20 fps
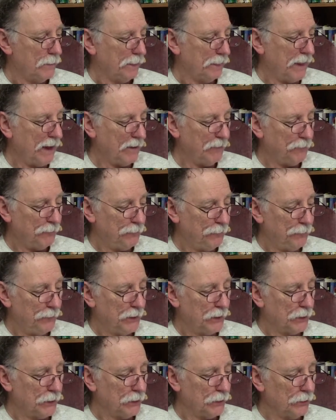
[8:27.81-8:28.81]
that
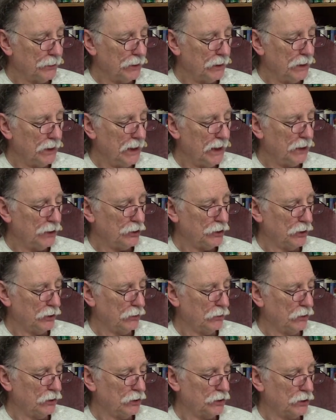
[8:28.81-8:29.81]
fill the
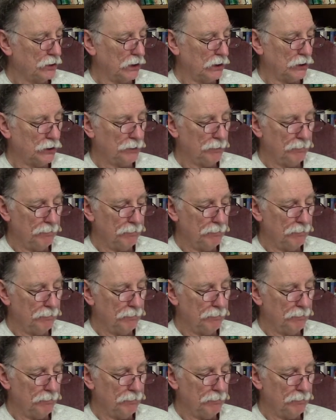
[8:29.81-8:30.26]
nation with such